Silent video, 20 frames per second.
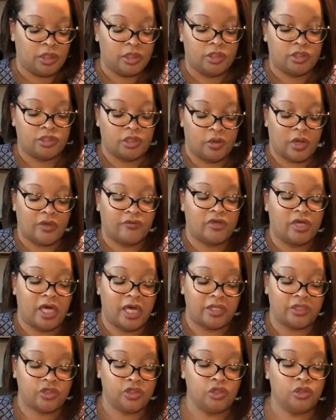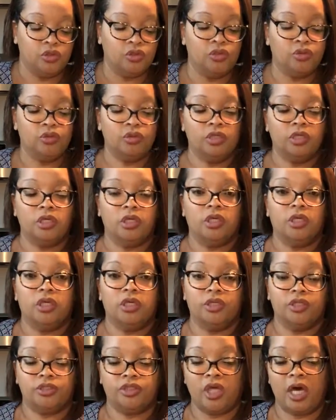So I've got 2
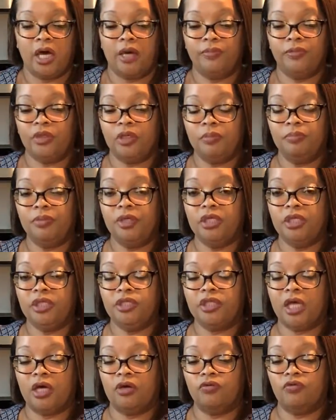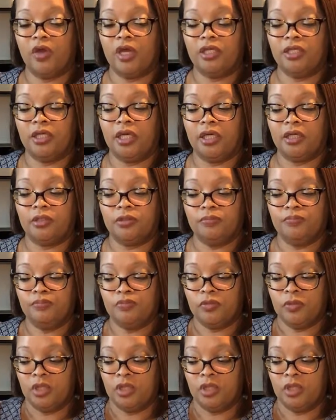Tom Thumb peas out right now.